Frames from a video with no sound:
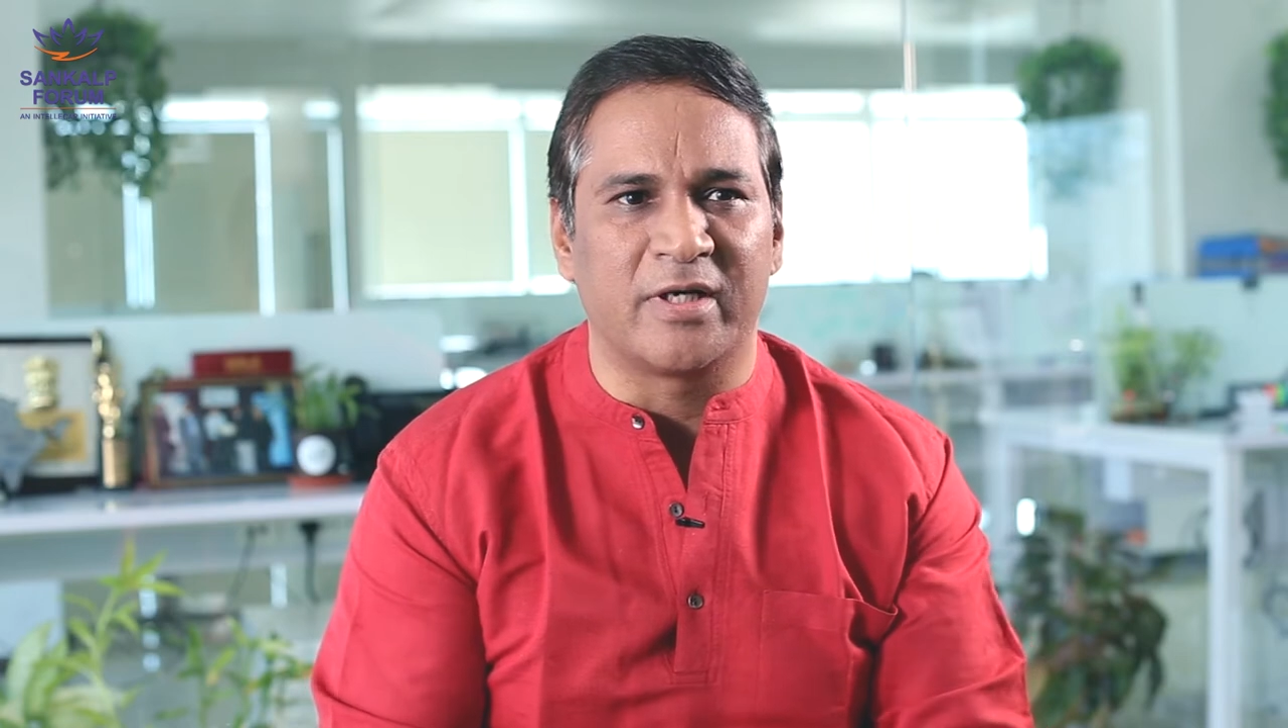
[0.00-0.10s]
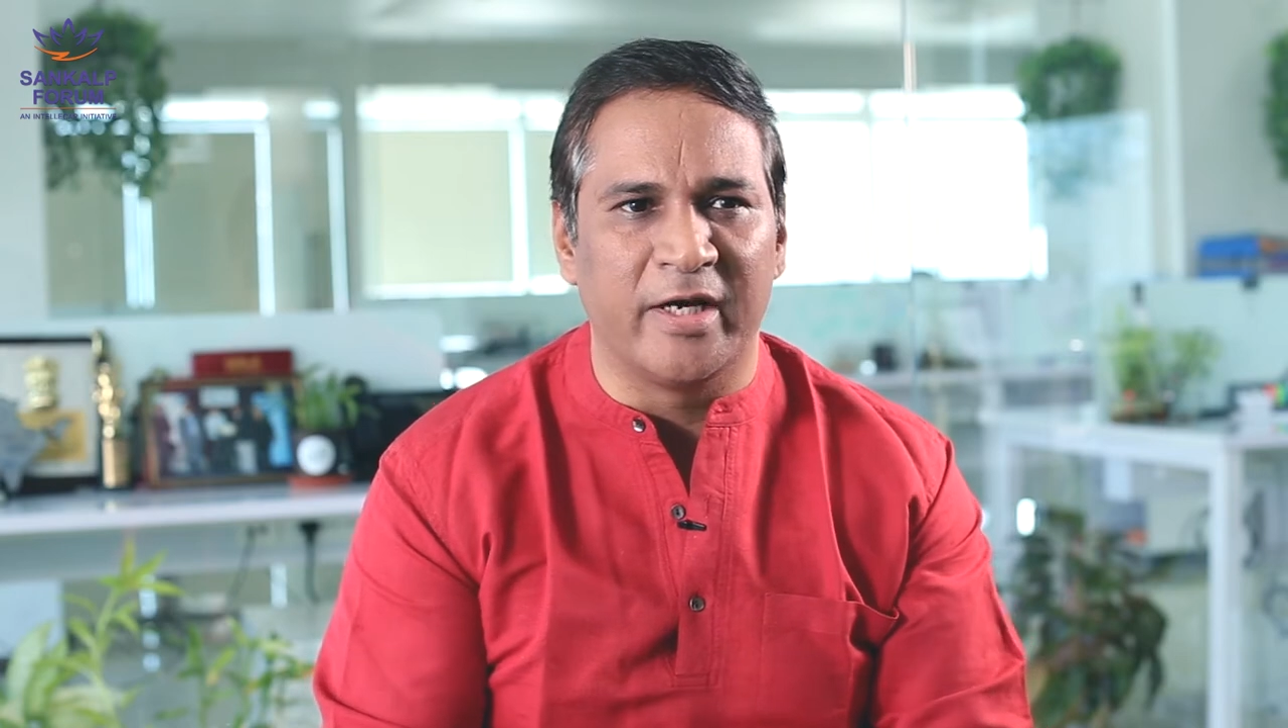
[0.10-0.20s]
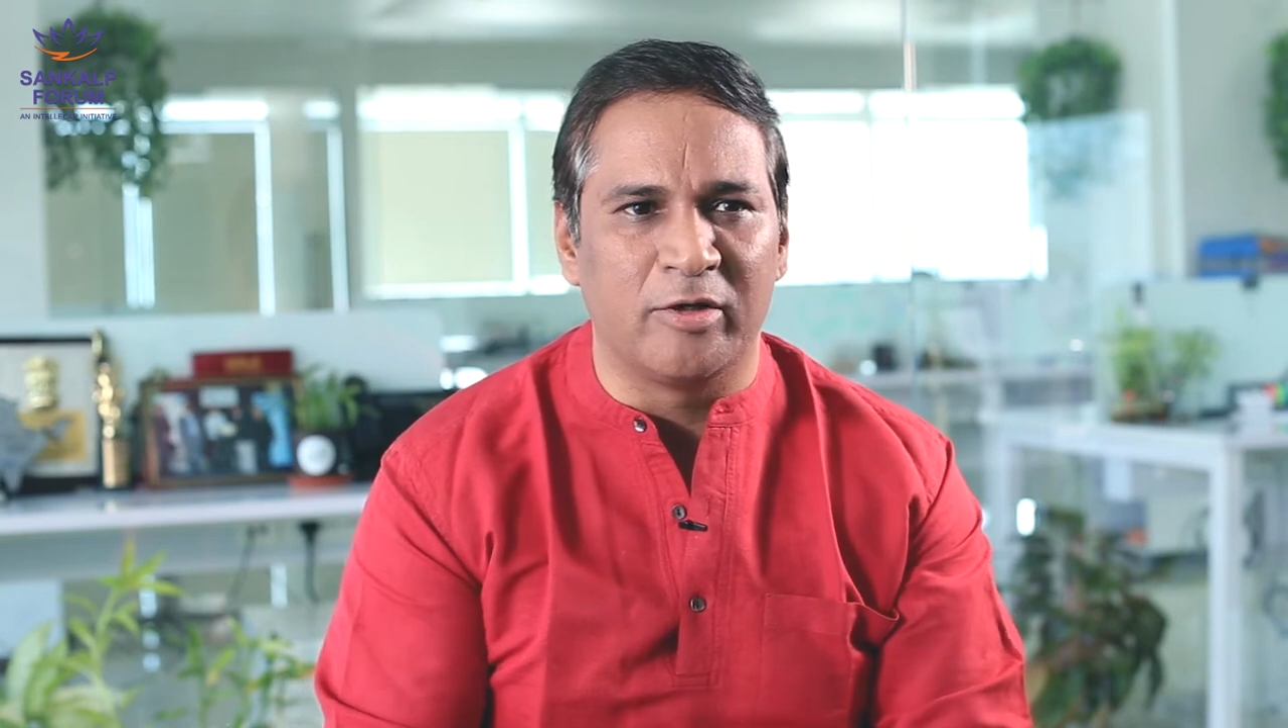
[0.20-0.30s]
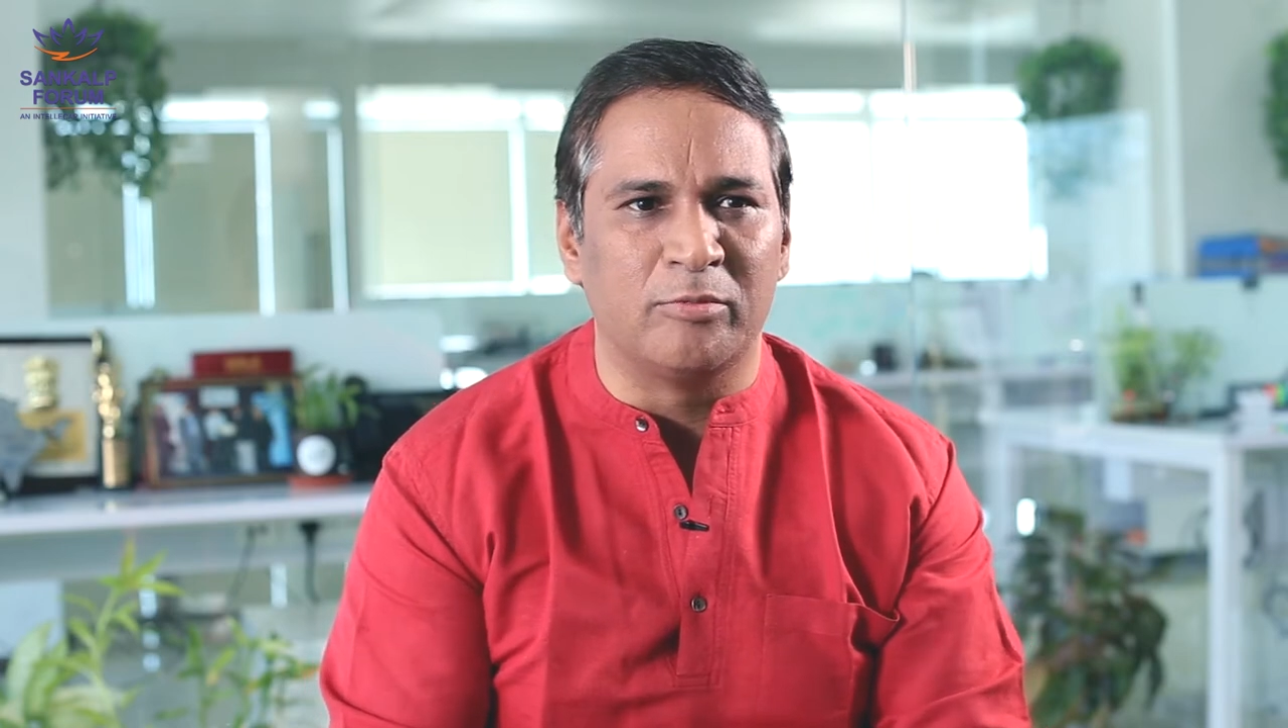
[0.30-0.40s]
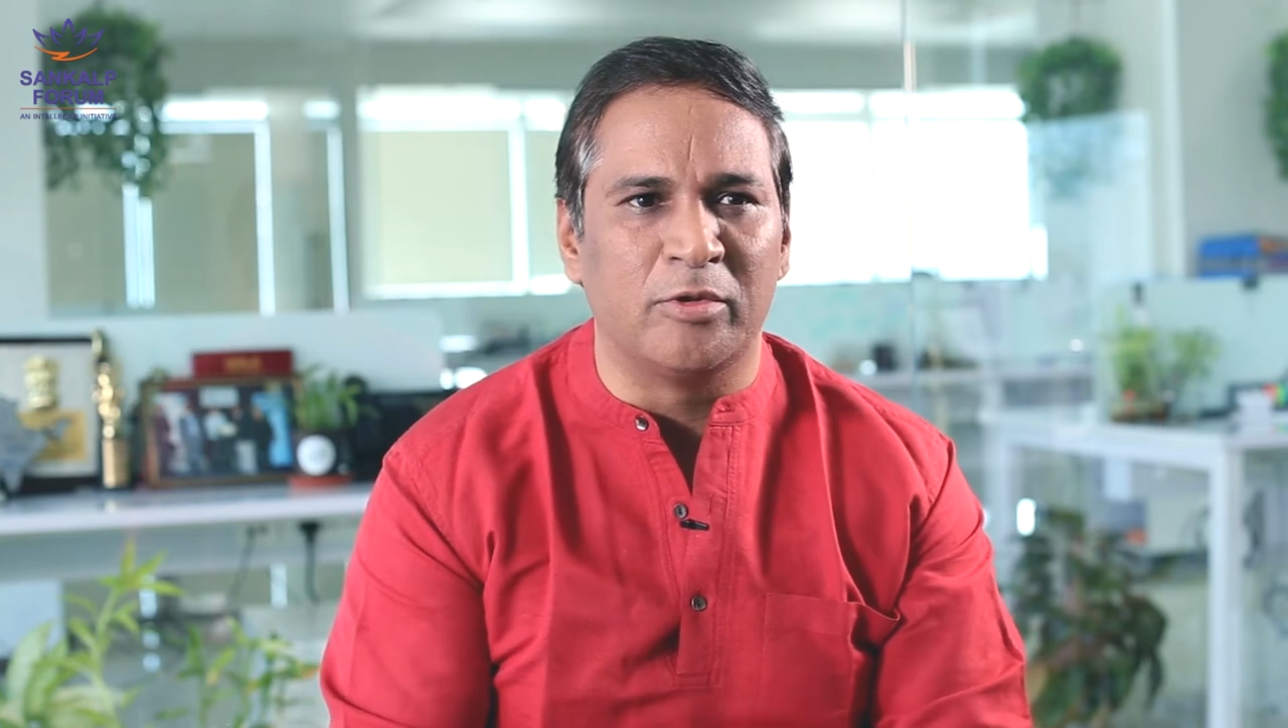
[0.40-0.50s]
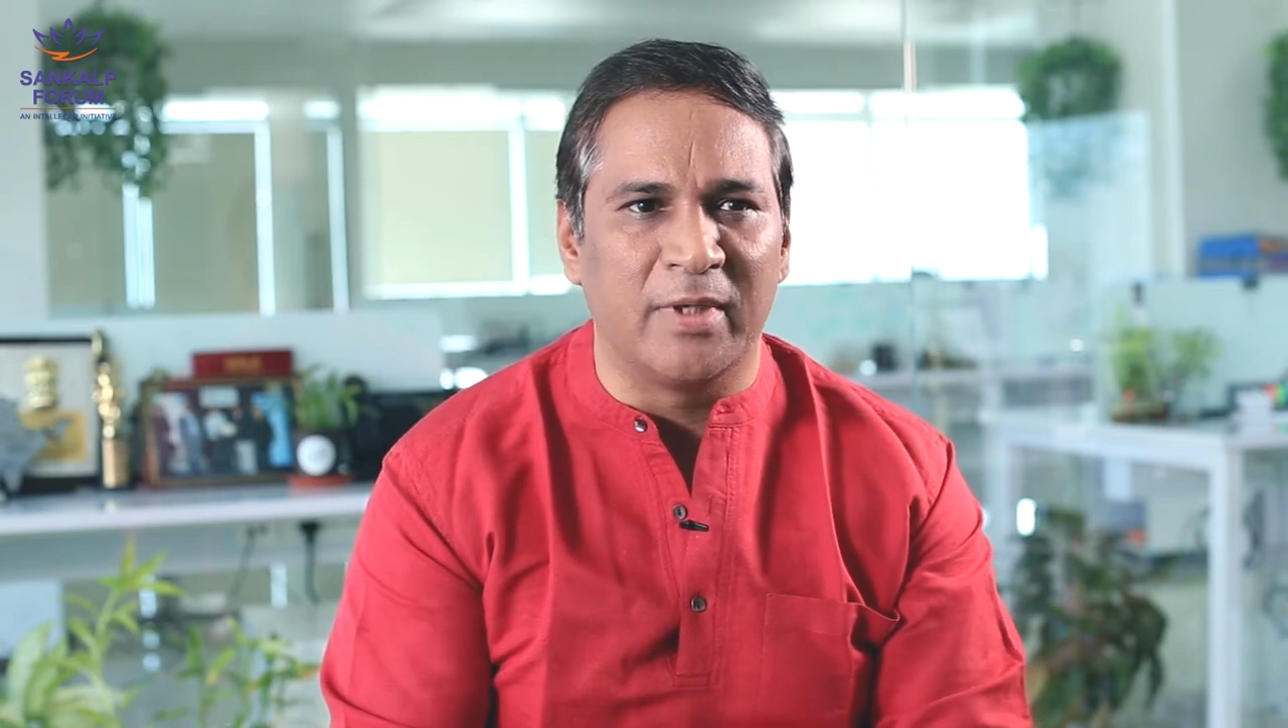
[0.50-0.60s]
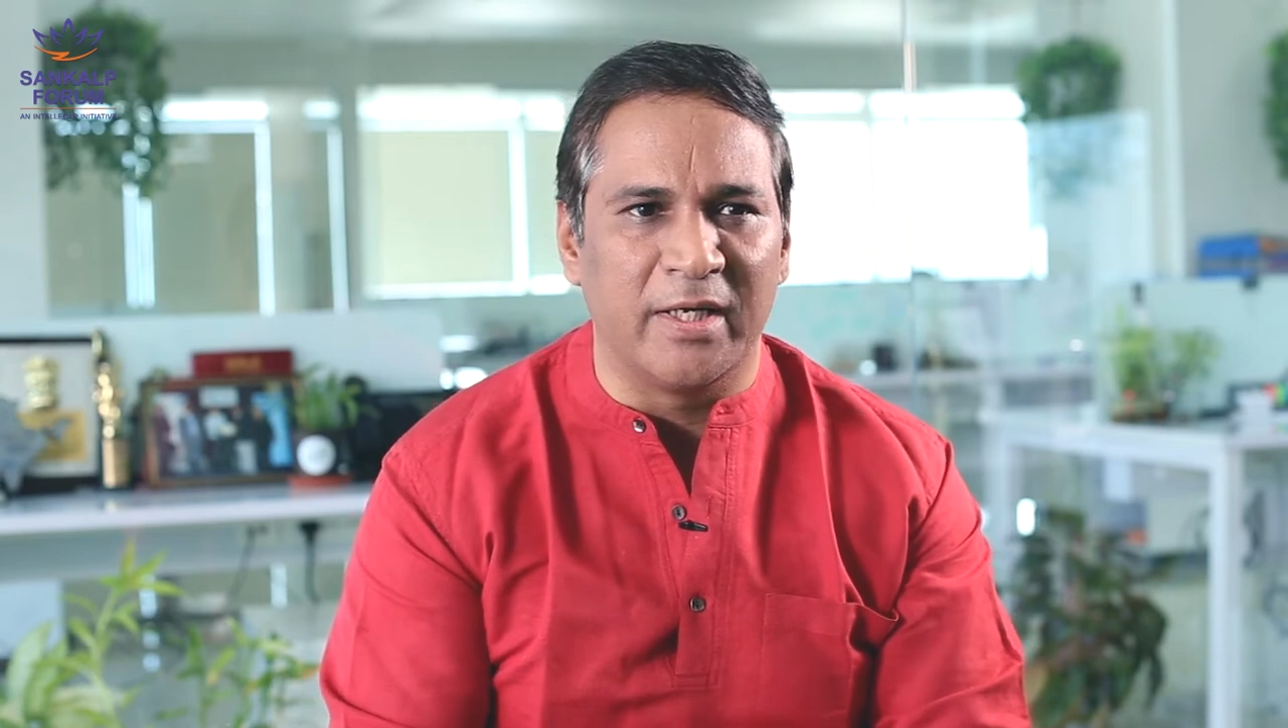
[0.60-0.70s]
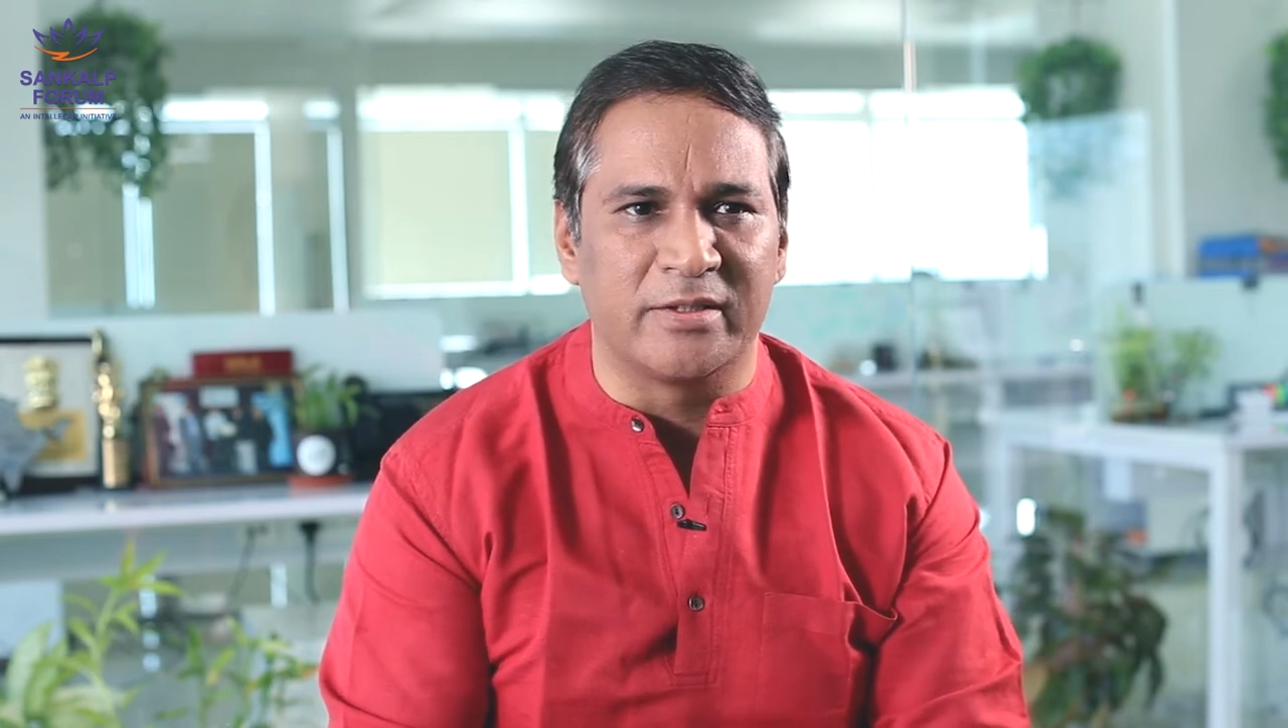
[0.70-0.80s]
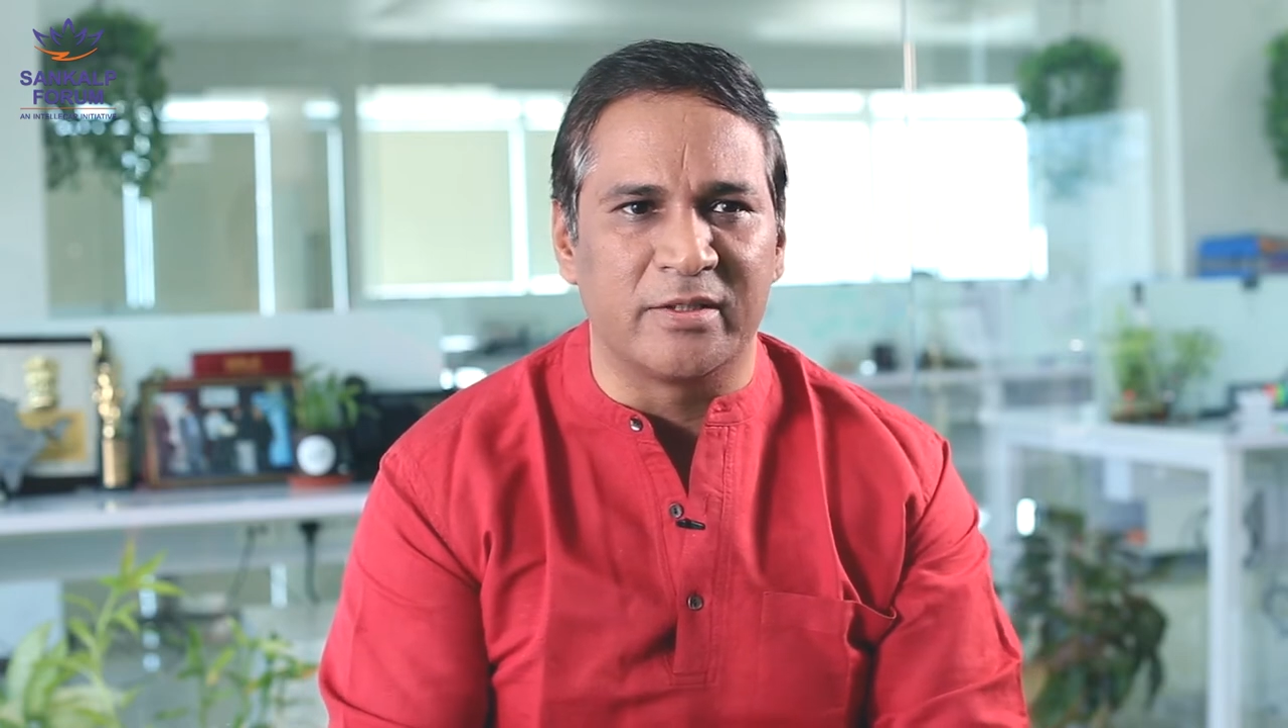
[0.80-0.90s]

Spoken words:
trying to mobilize